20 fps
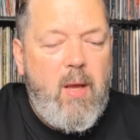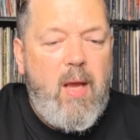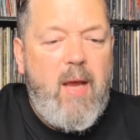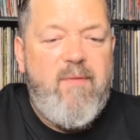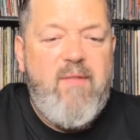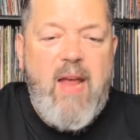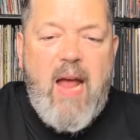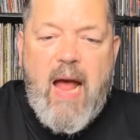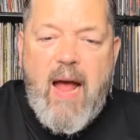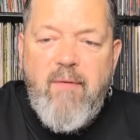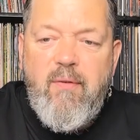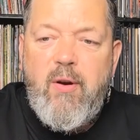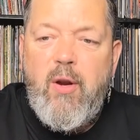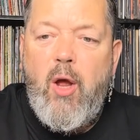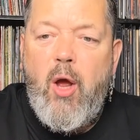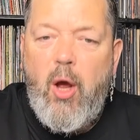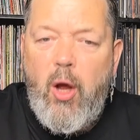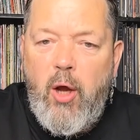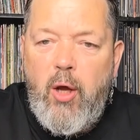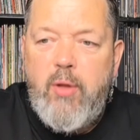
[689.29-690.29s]
If you haven't
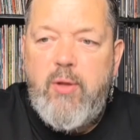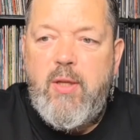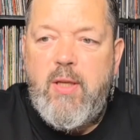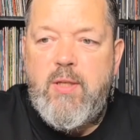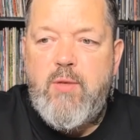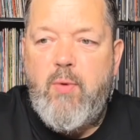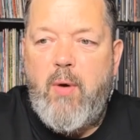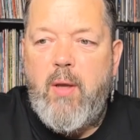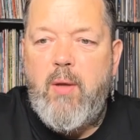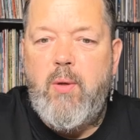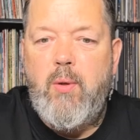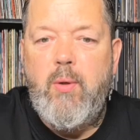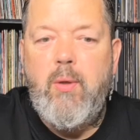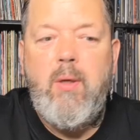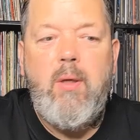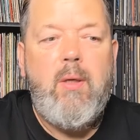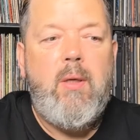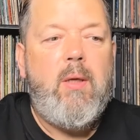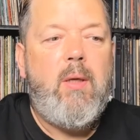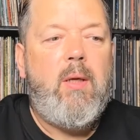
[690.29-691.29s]
heard this
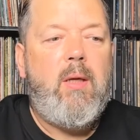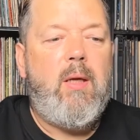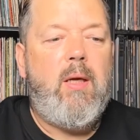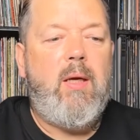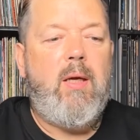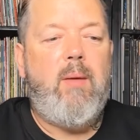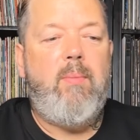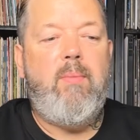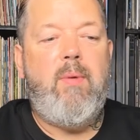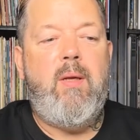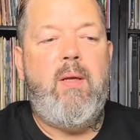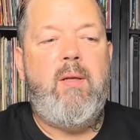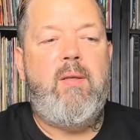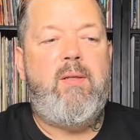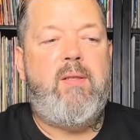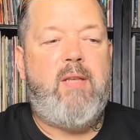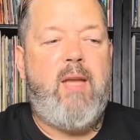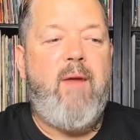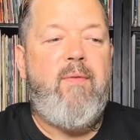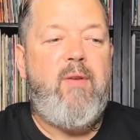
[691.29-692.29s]
record,
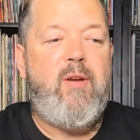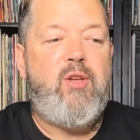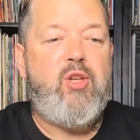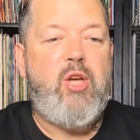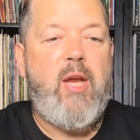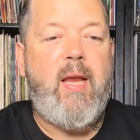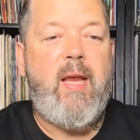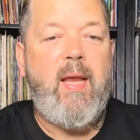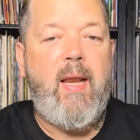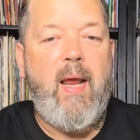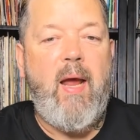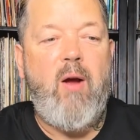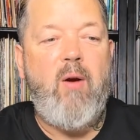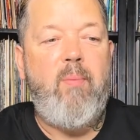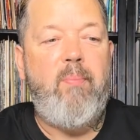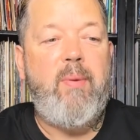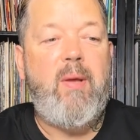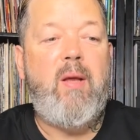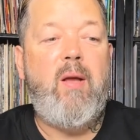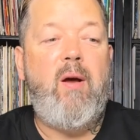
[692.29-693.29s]
definitely check it
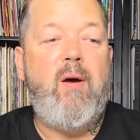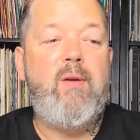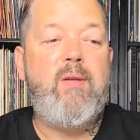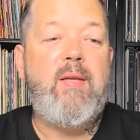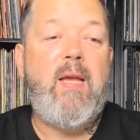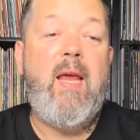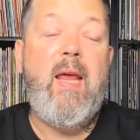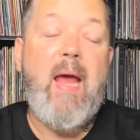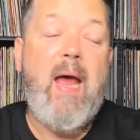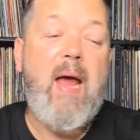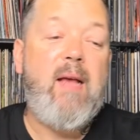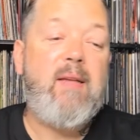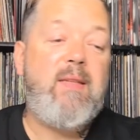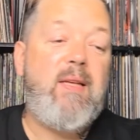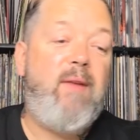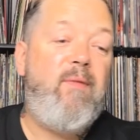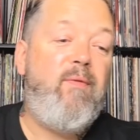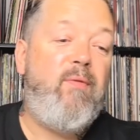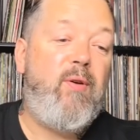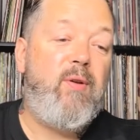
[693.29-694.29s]
out, because it
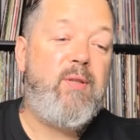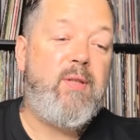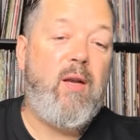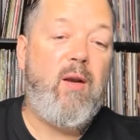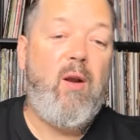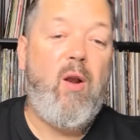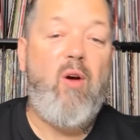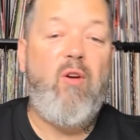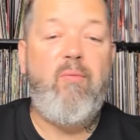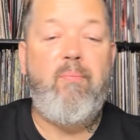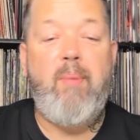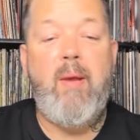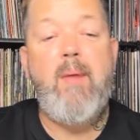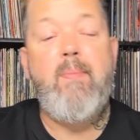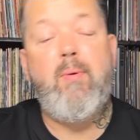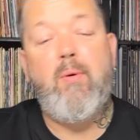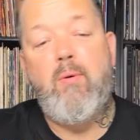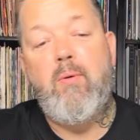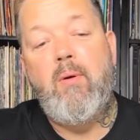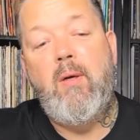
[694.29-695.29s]
has influenced a lot of
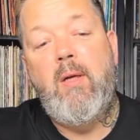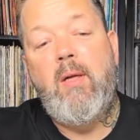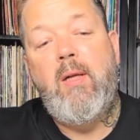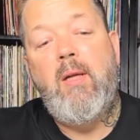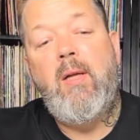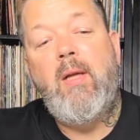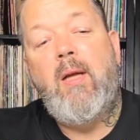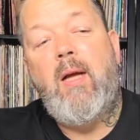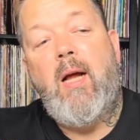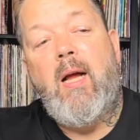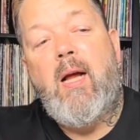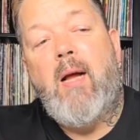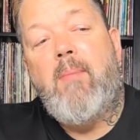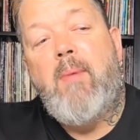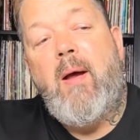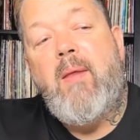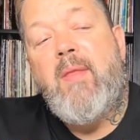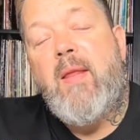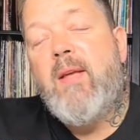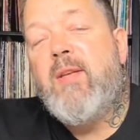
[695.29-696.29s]
people.
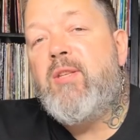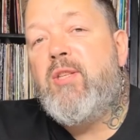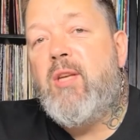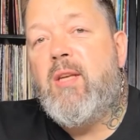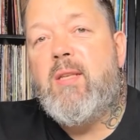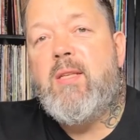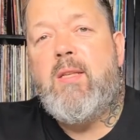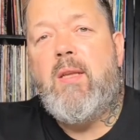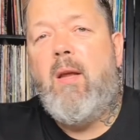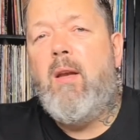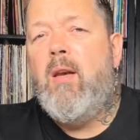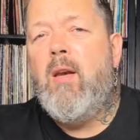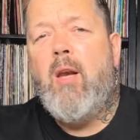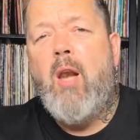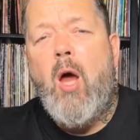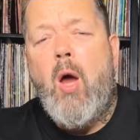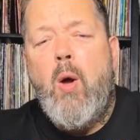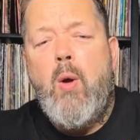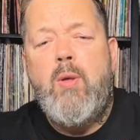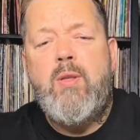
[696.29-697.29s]
And there's just
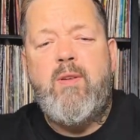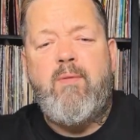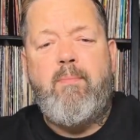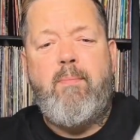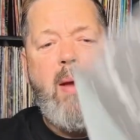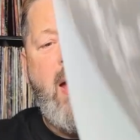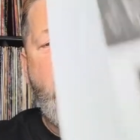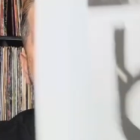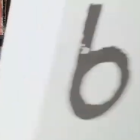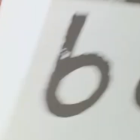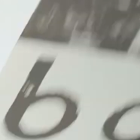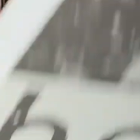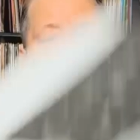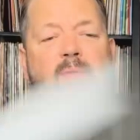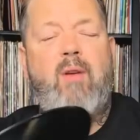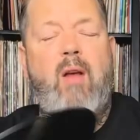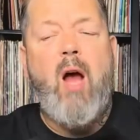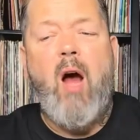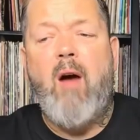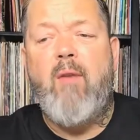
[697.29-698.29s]
loads of bands that
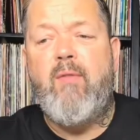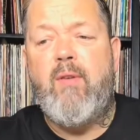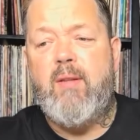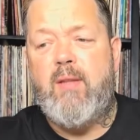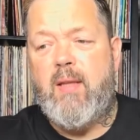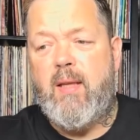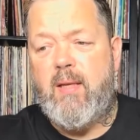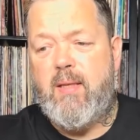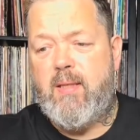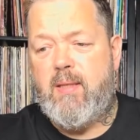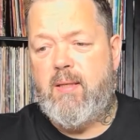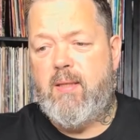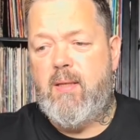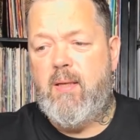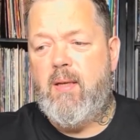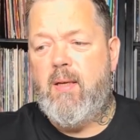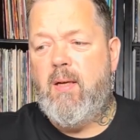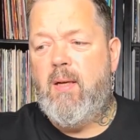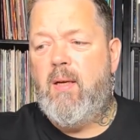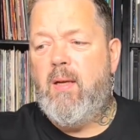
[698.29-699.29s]
have covered
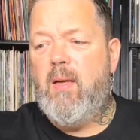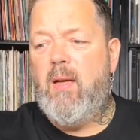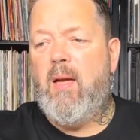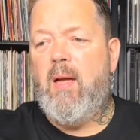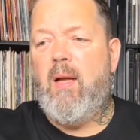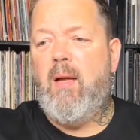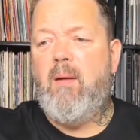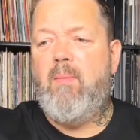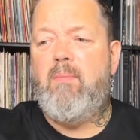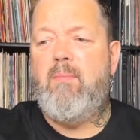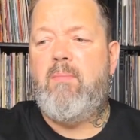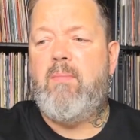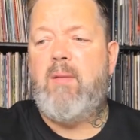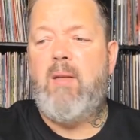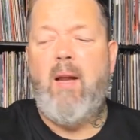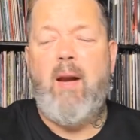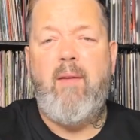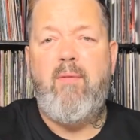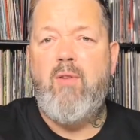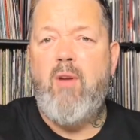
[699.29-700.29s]
this. And
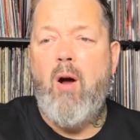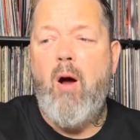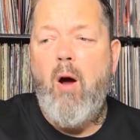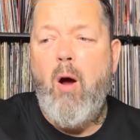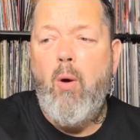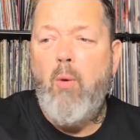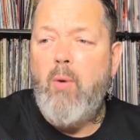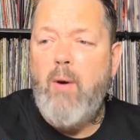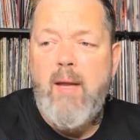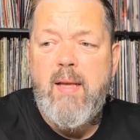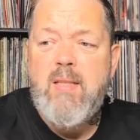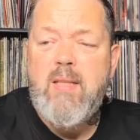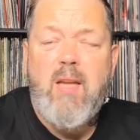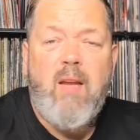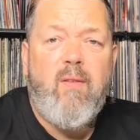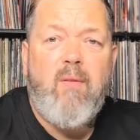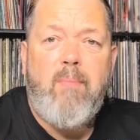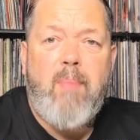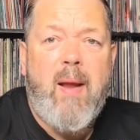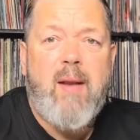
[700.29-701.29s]
I've got a whole list
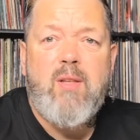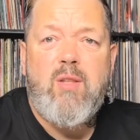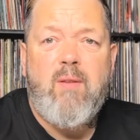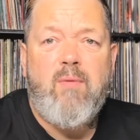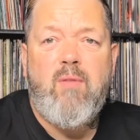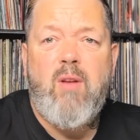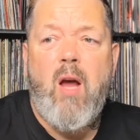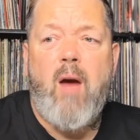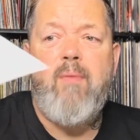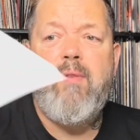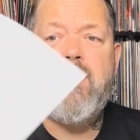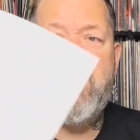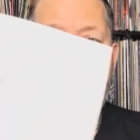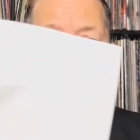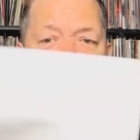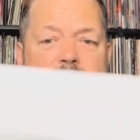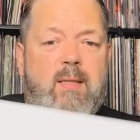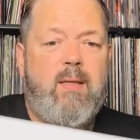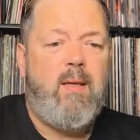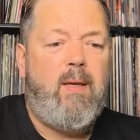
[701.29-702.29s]
here of bands who've covered
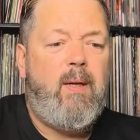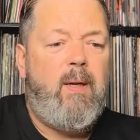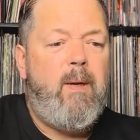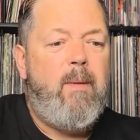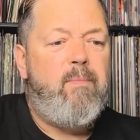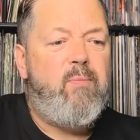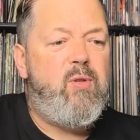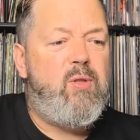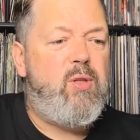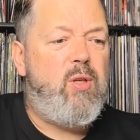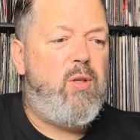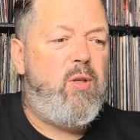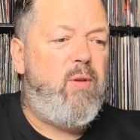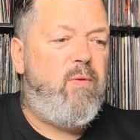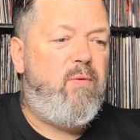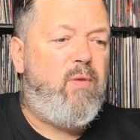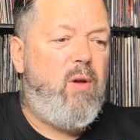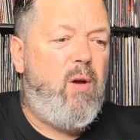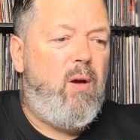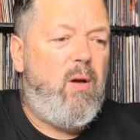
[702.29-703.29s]
this. So
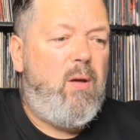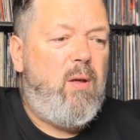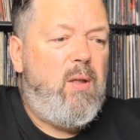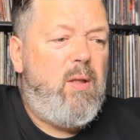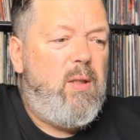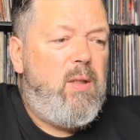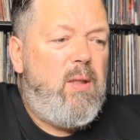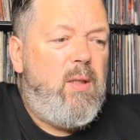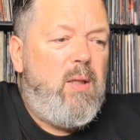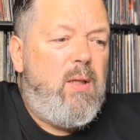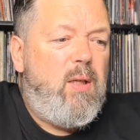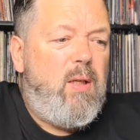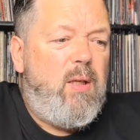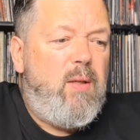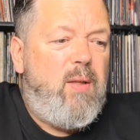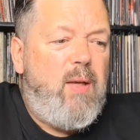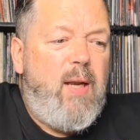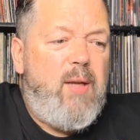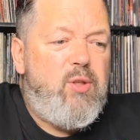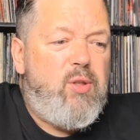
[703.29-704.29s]
you've got
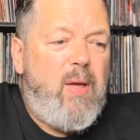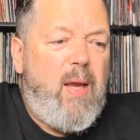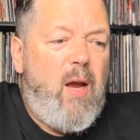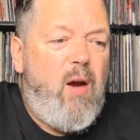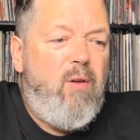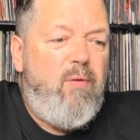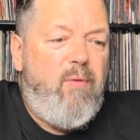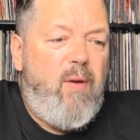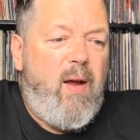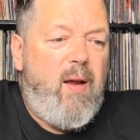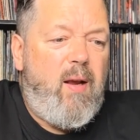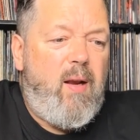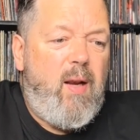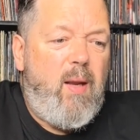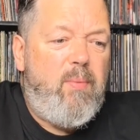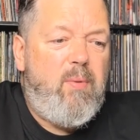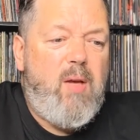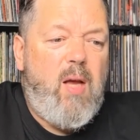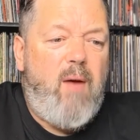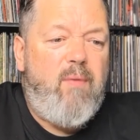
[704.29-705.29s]
the Electric Hellfire
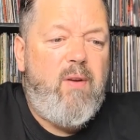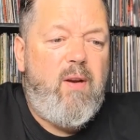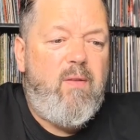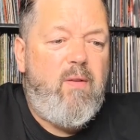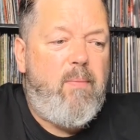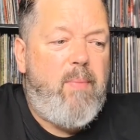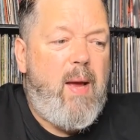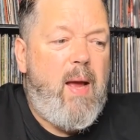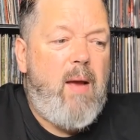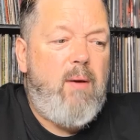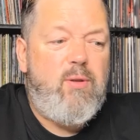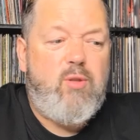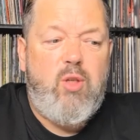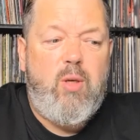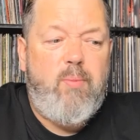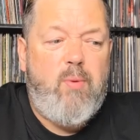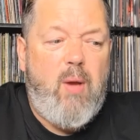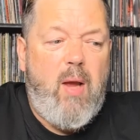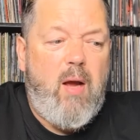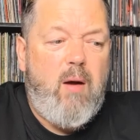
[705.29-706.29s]
Club covered it for the Bauhaus
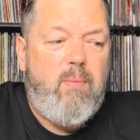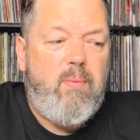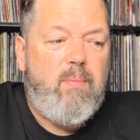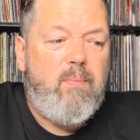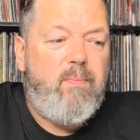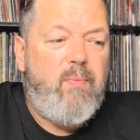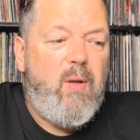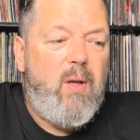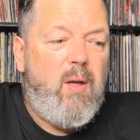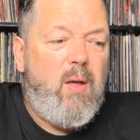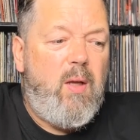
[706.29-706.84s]
tribute album.